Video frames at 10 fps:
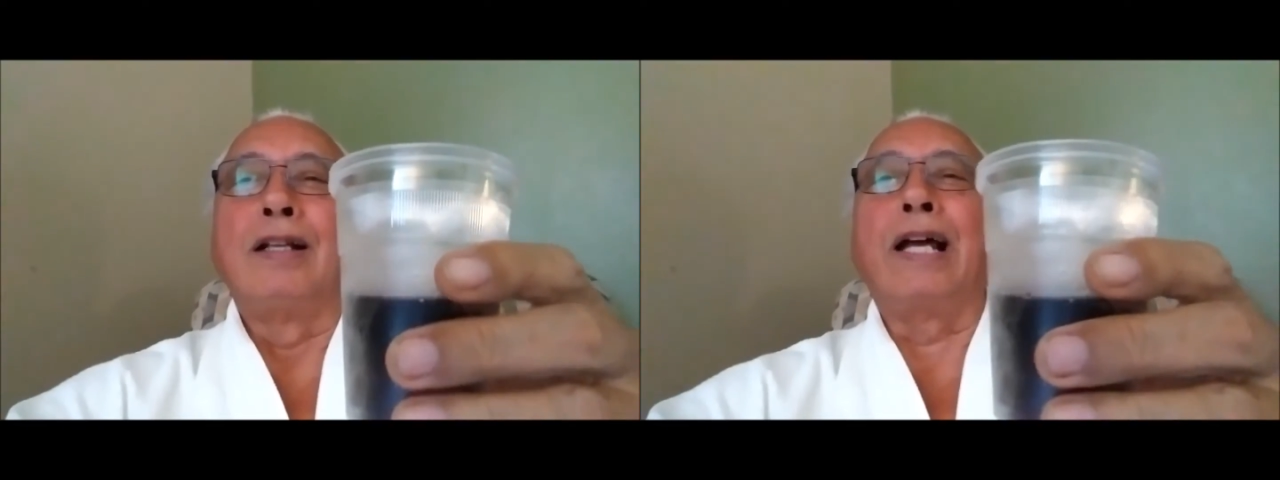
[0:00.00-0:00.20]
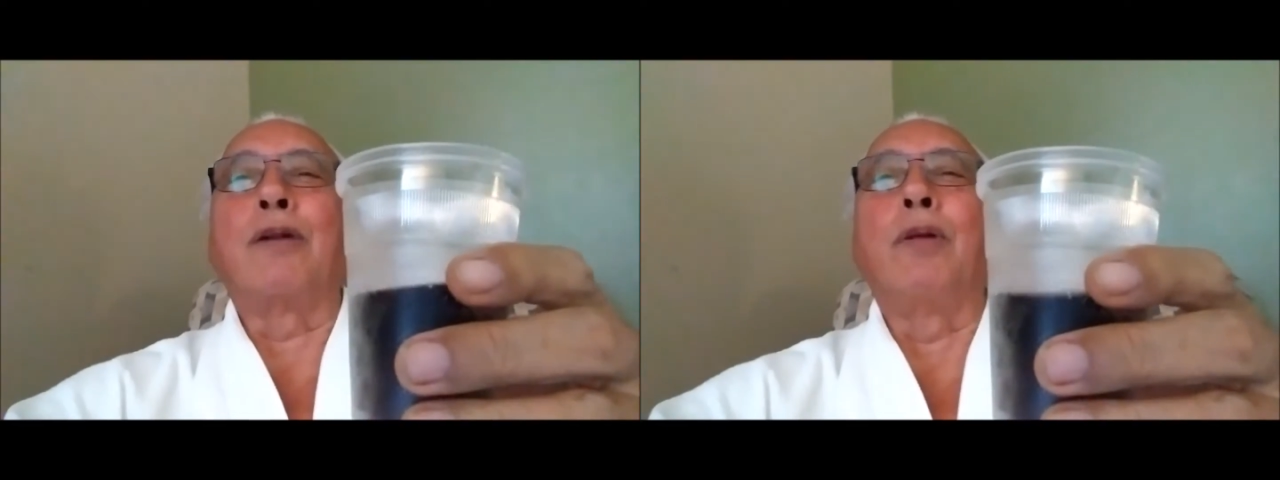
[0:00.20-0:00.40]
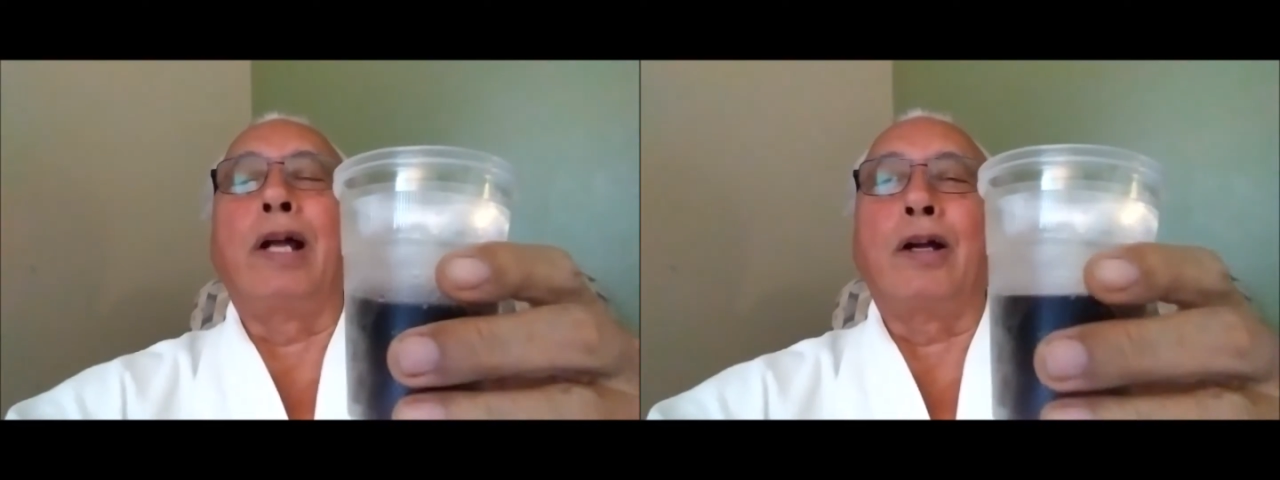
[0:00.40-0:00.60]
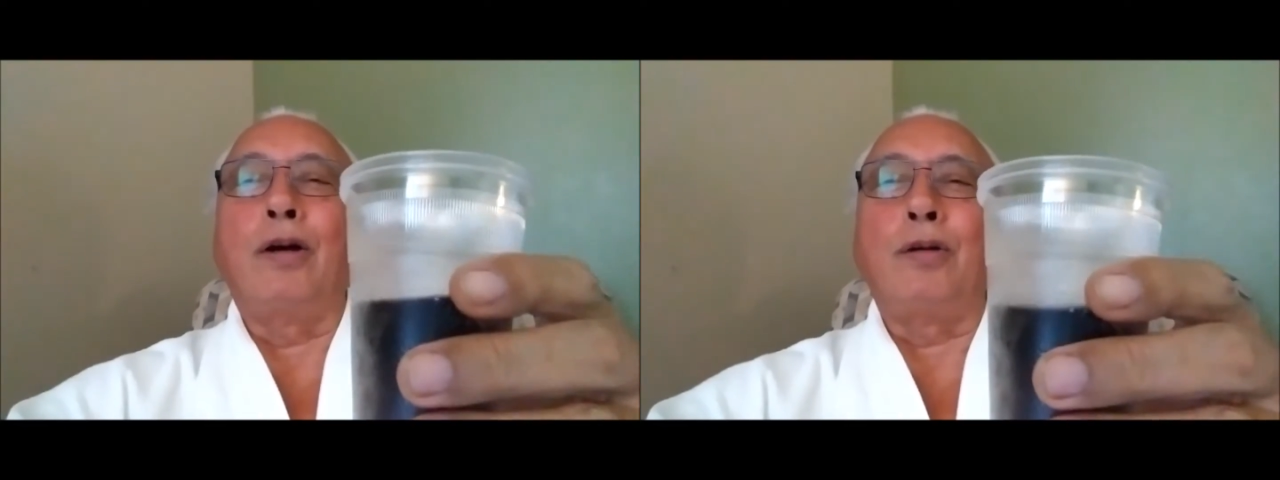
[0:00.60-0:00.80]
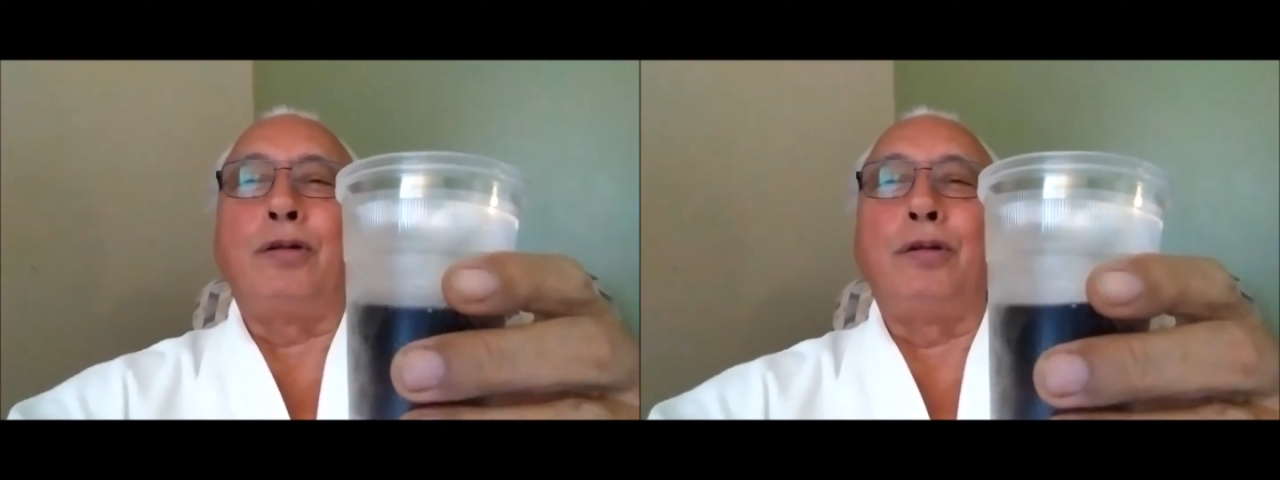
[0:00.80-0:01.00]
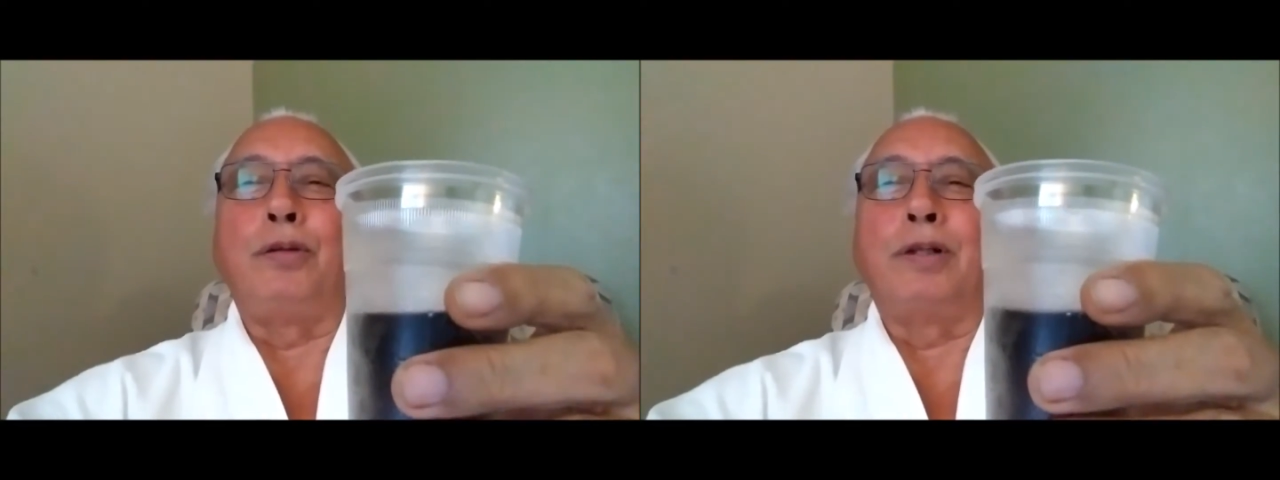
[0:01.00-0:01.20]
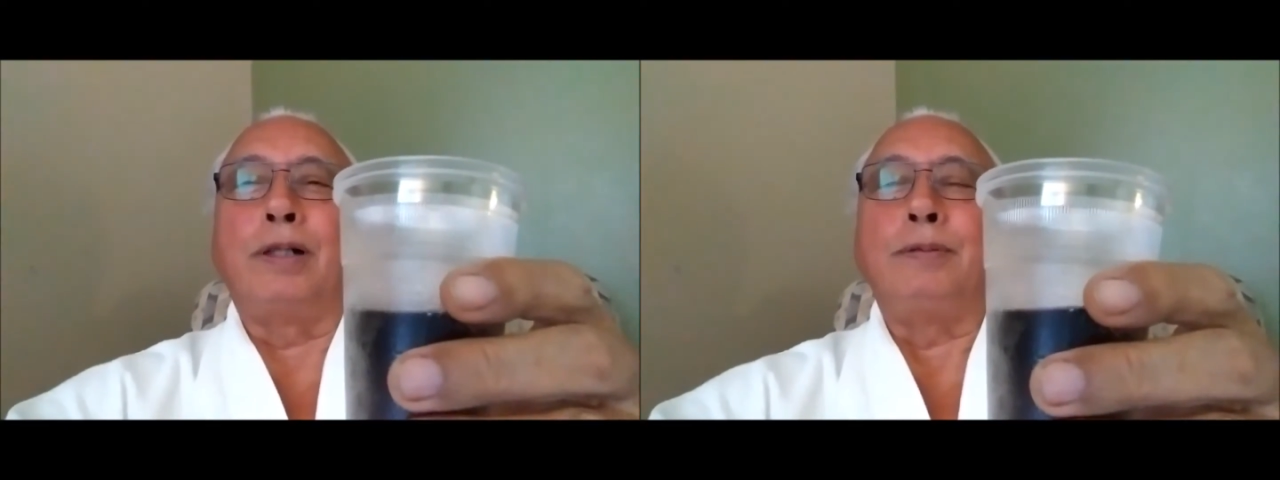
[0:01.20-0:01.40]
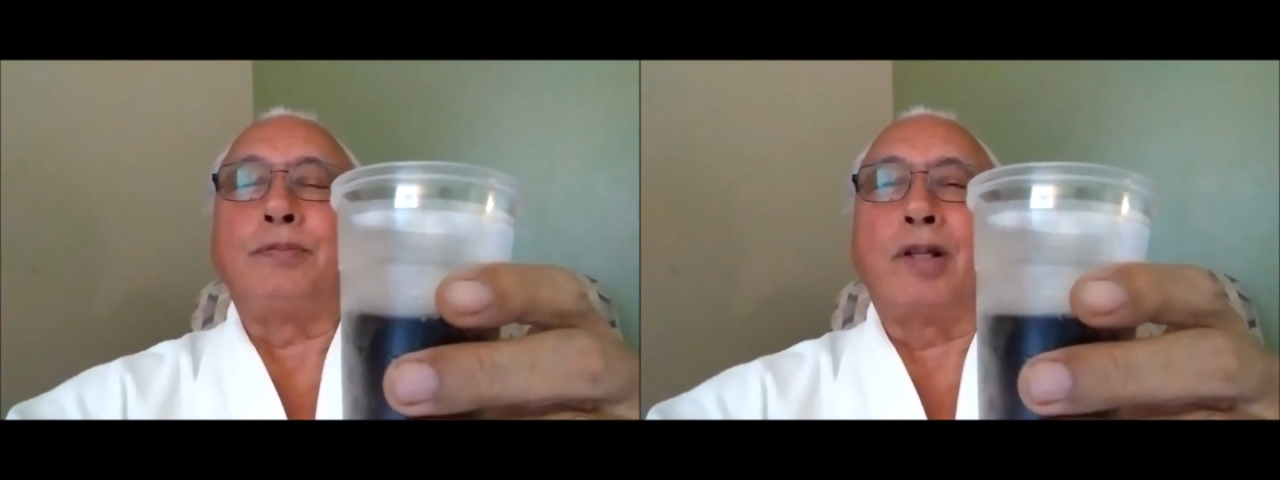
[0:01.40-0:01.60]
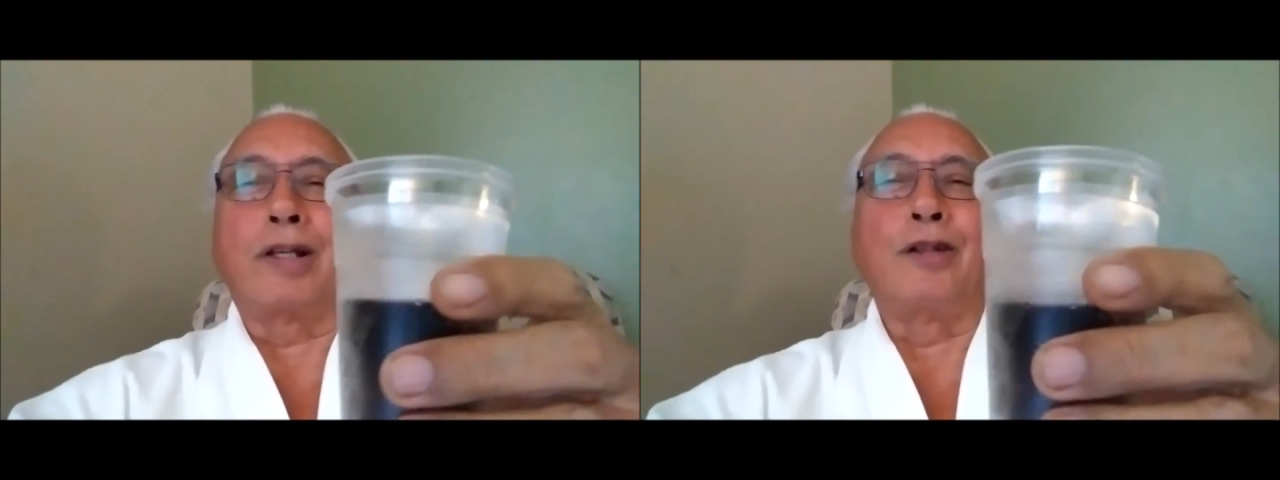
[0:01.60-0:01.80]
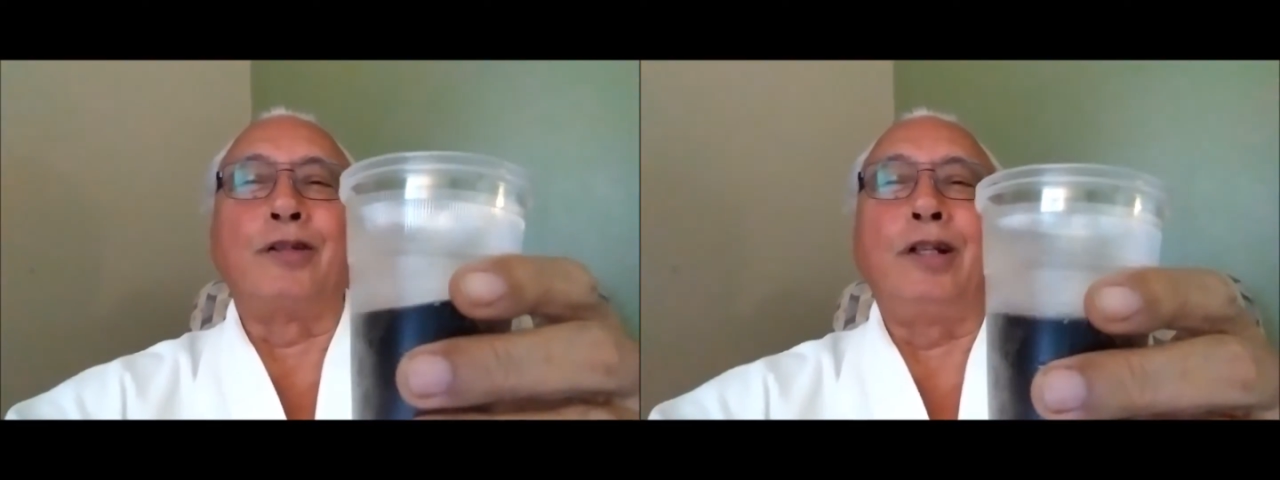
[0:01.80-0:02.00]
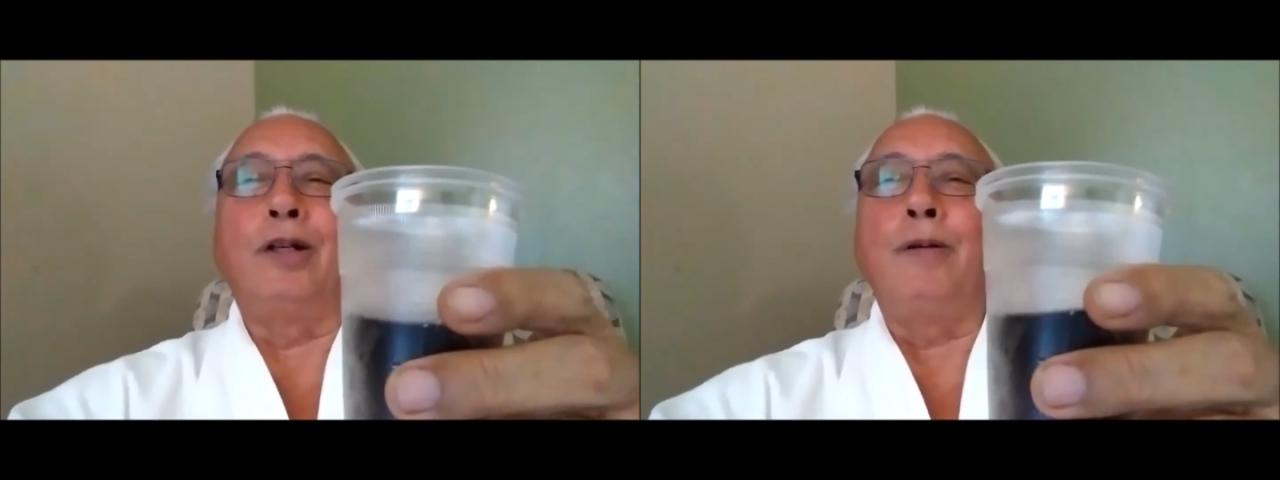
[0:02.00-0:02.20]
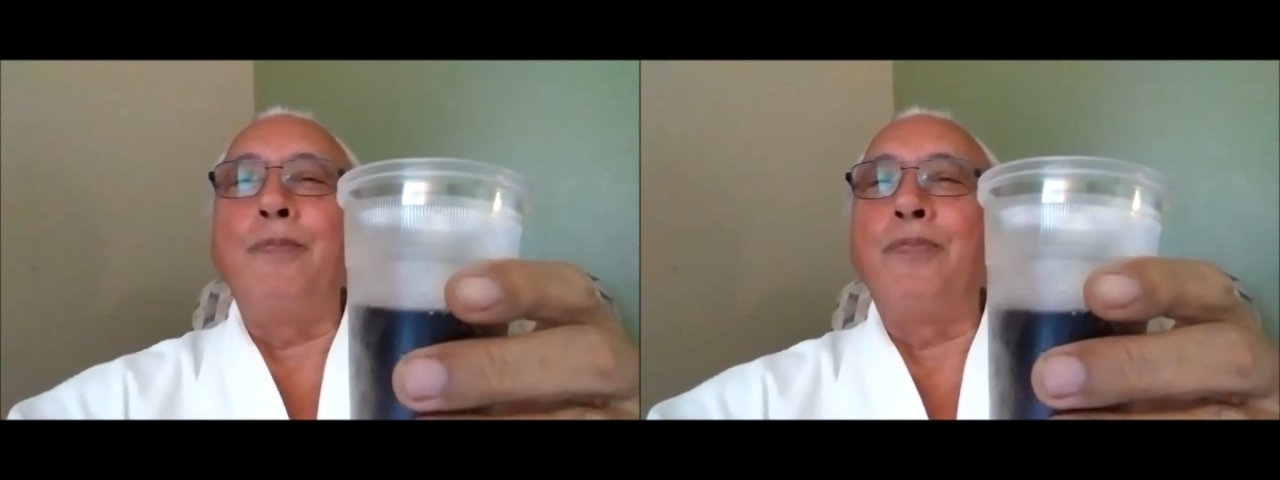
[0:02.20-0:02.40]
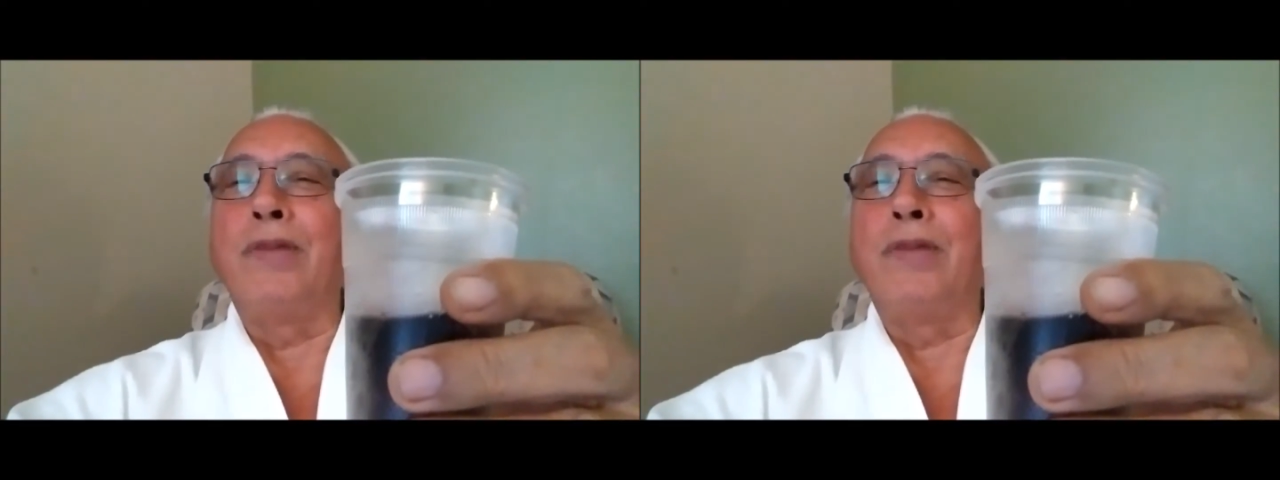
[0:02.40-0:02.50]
Like when I go to uh, the casino,